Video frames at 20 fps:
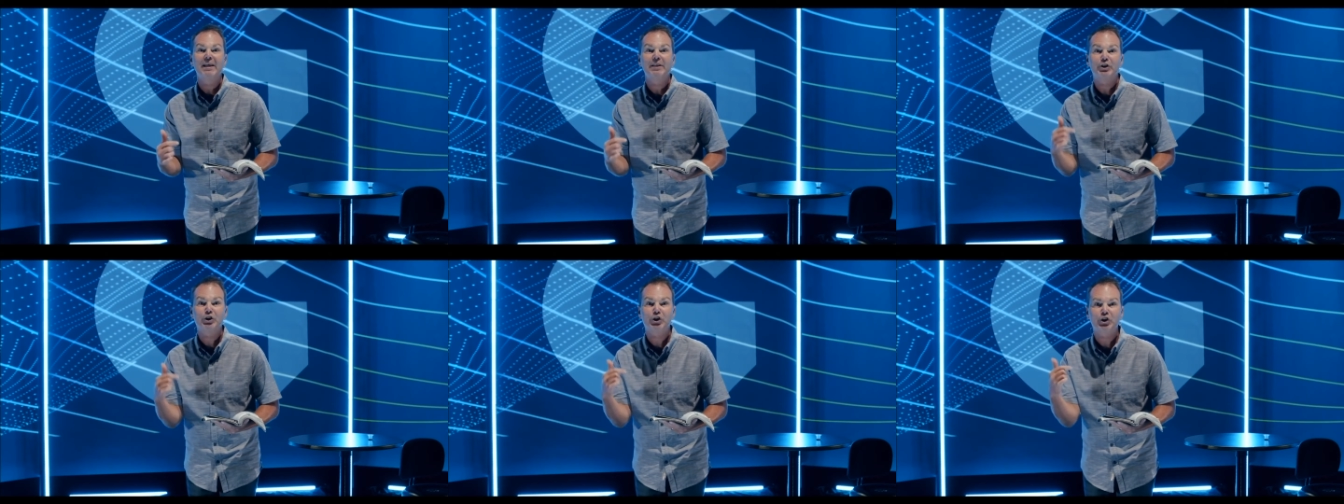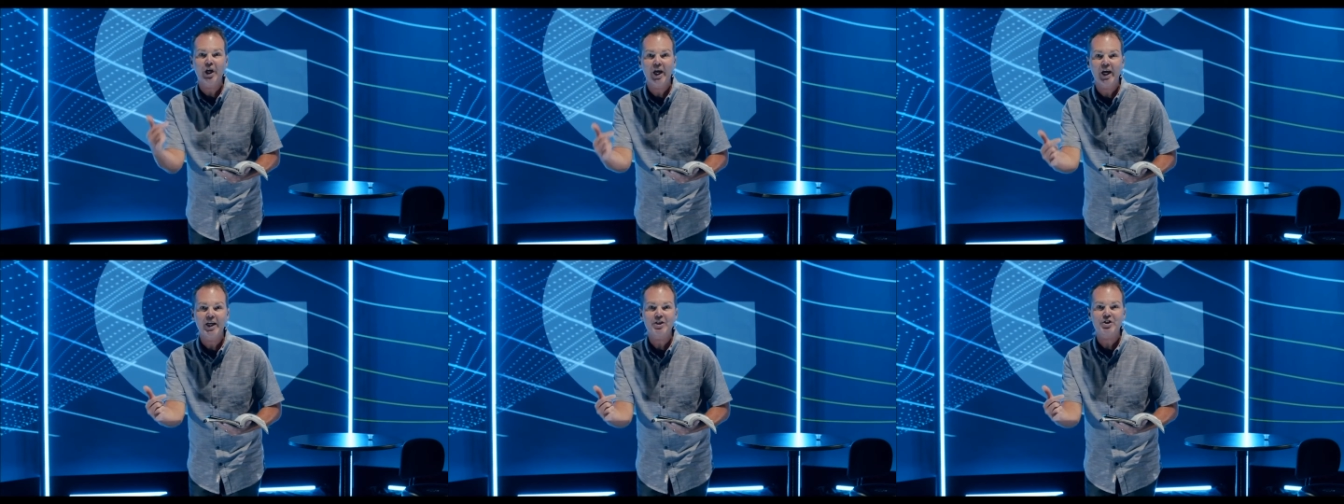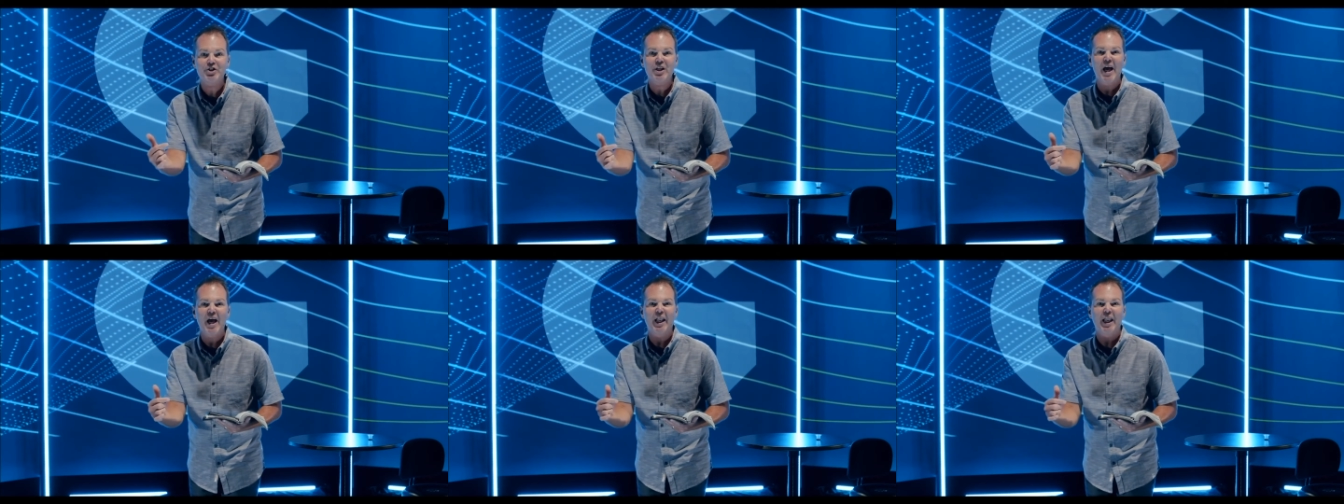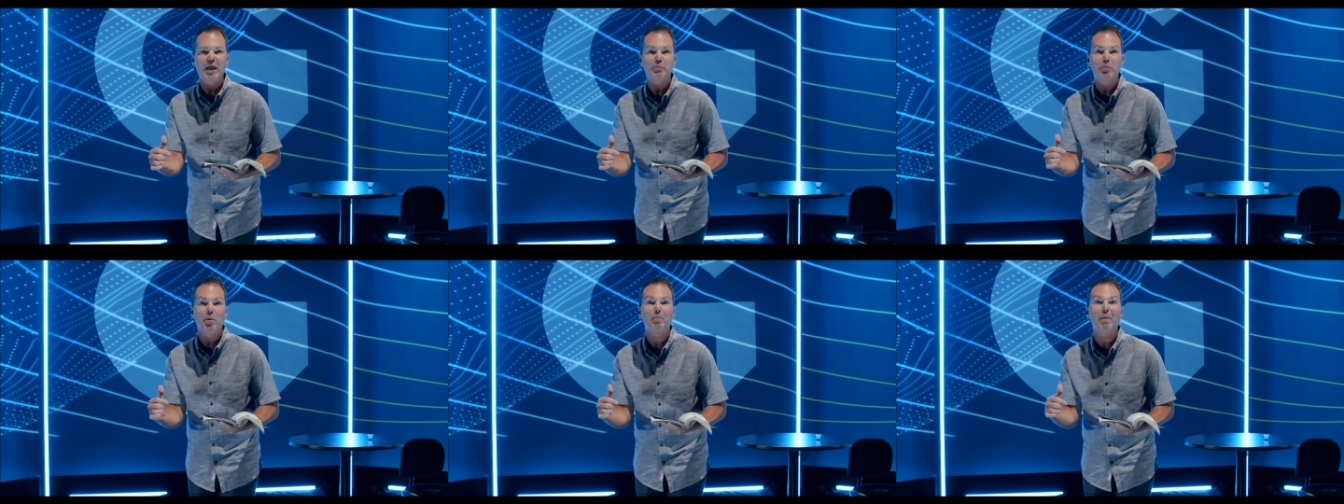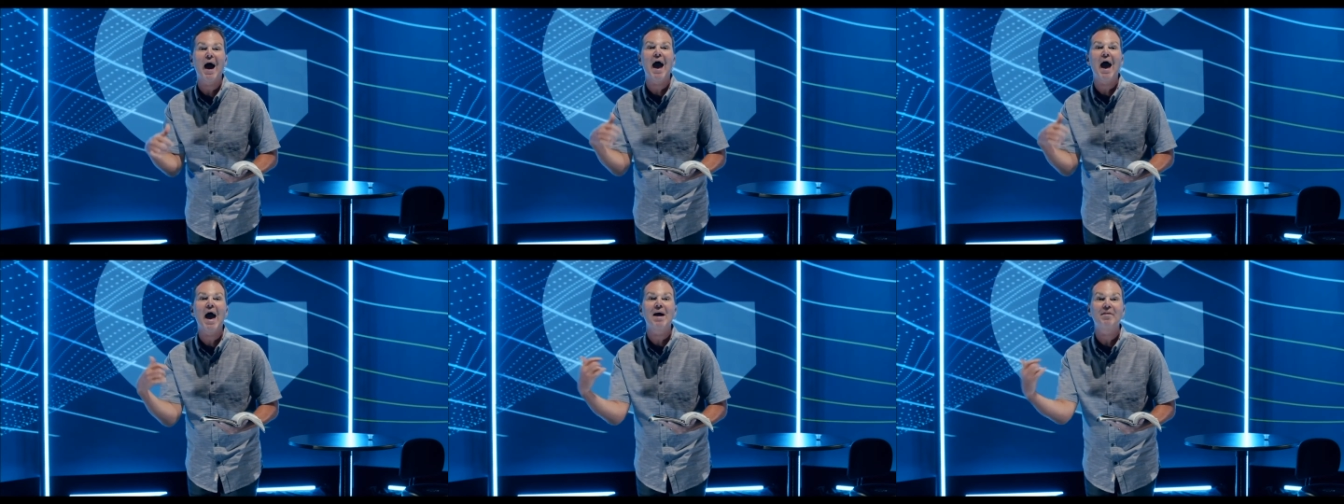change that label by
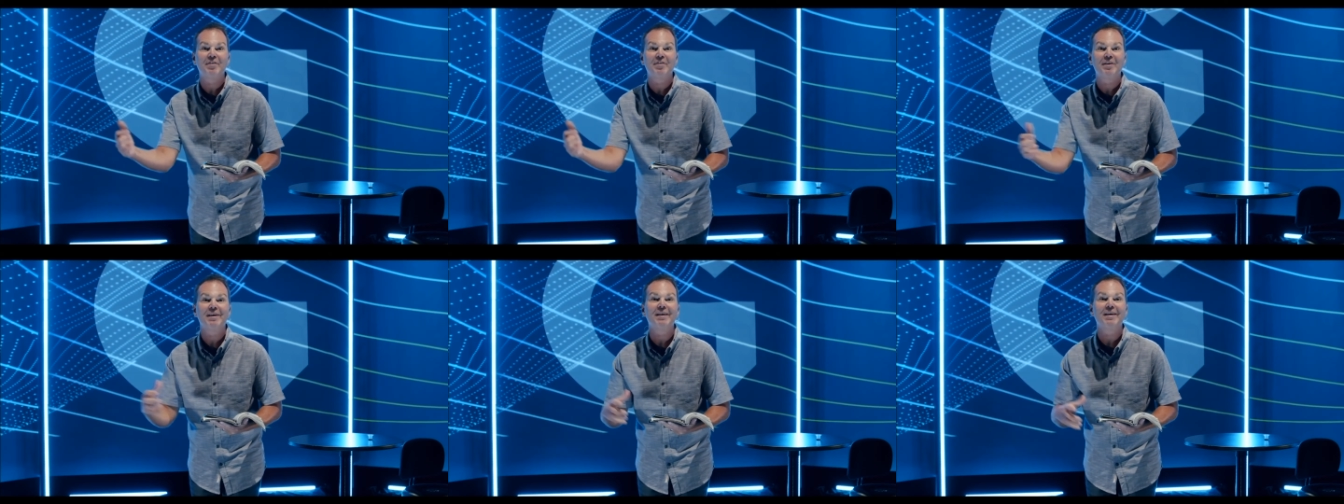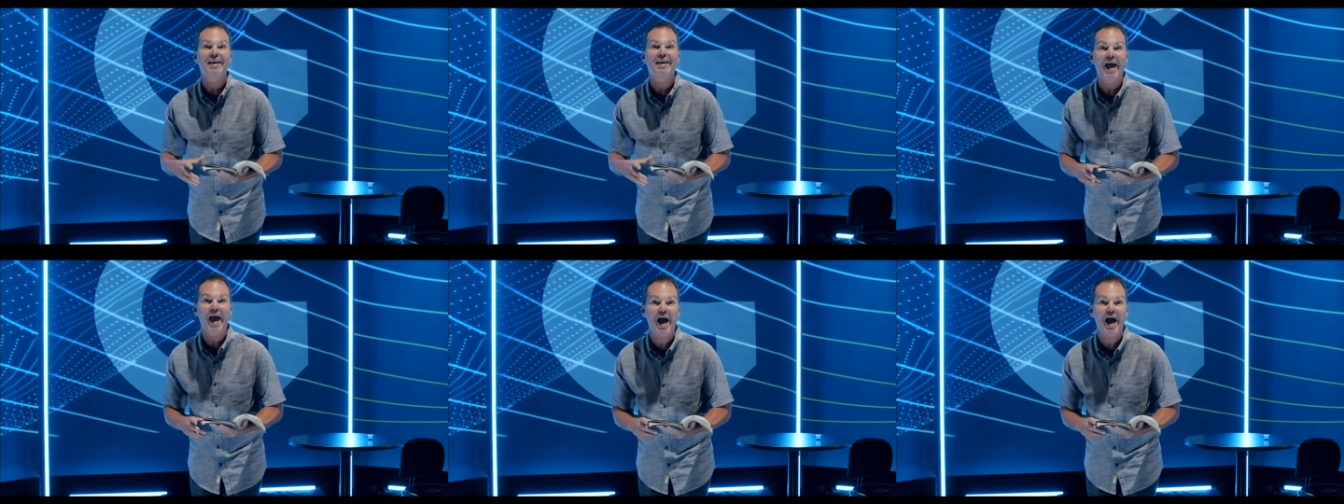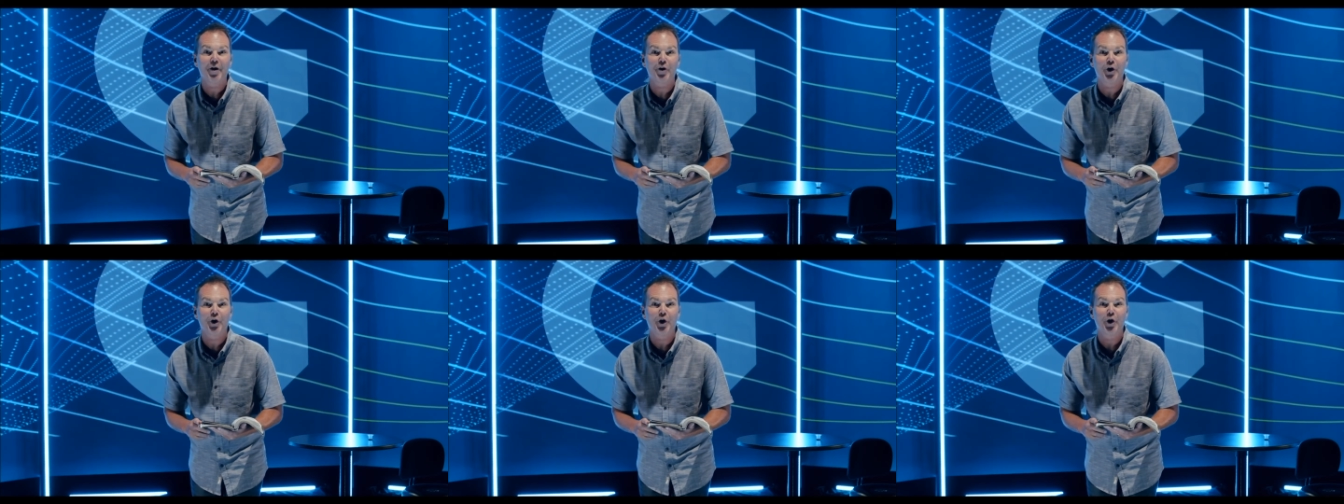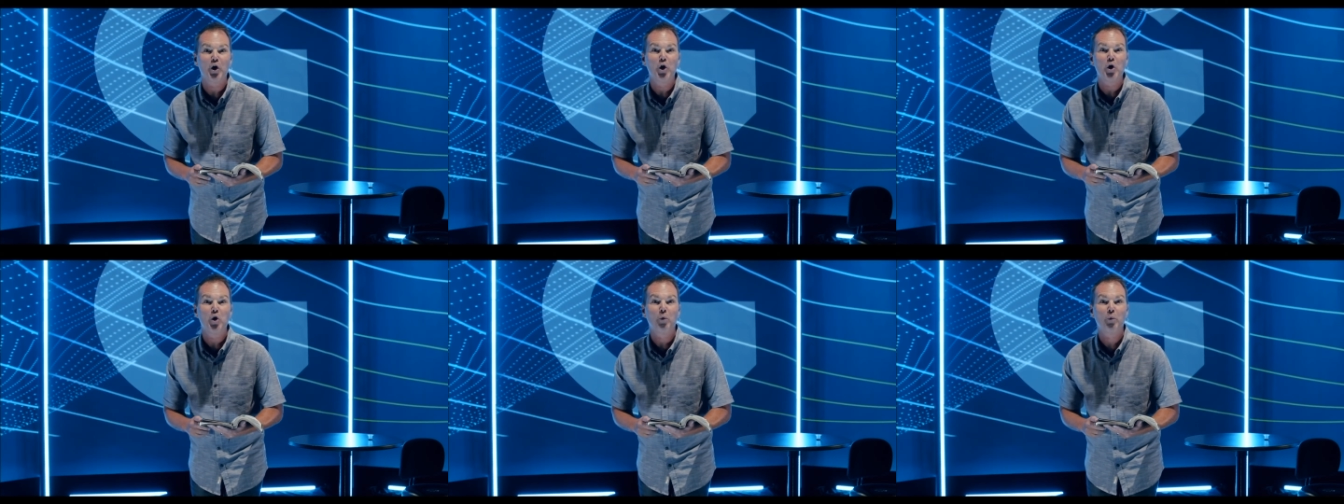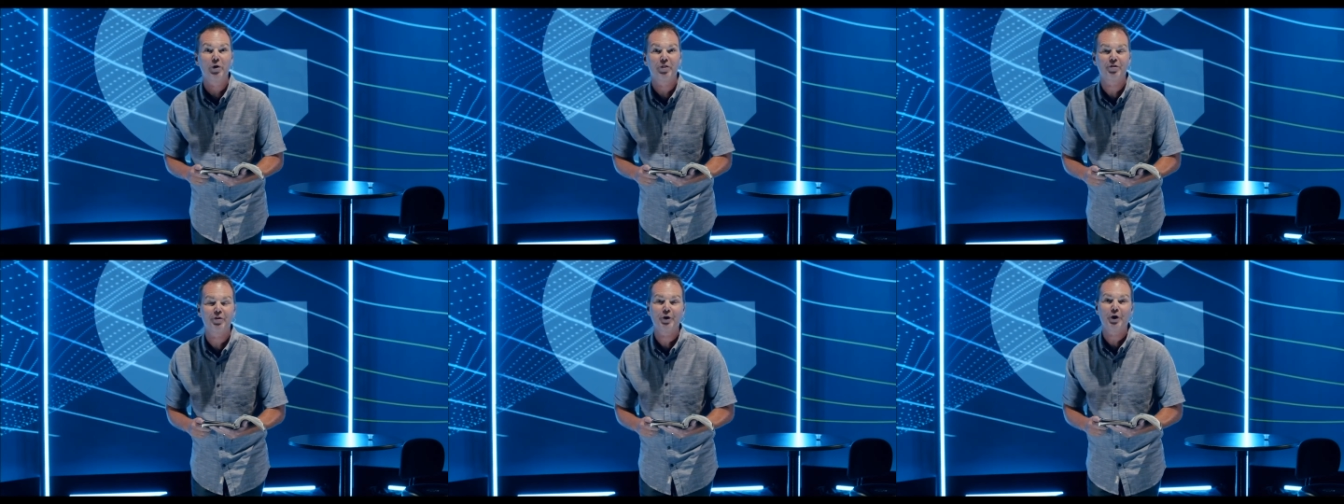having an encounter
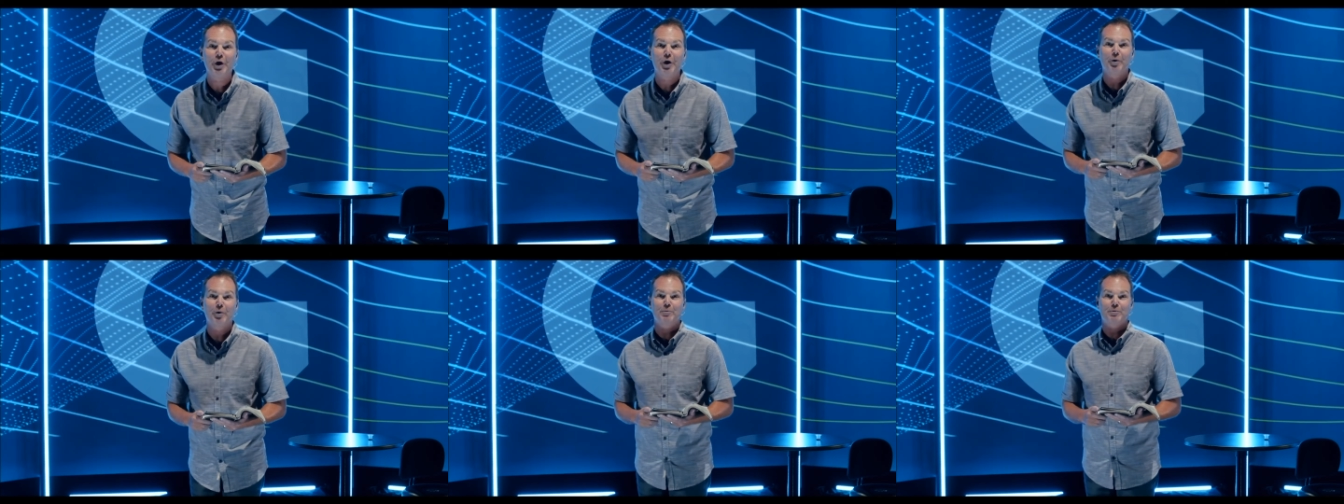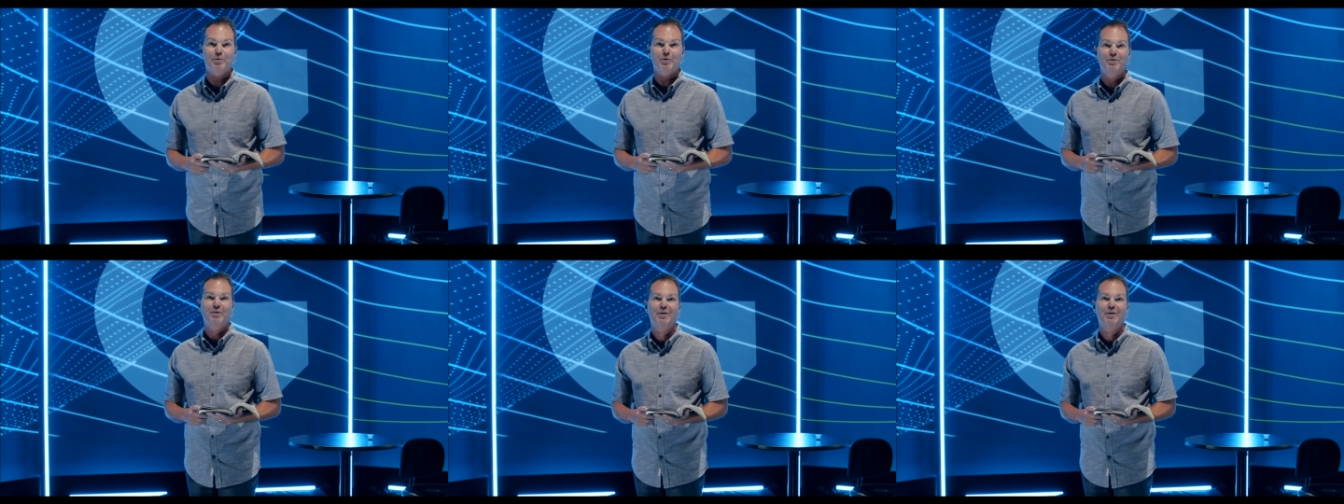with the goat,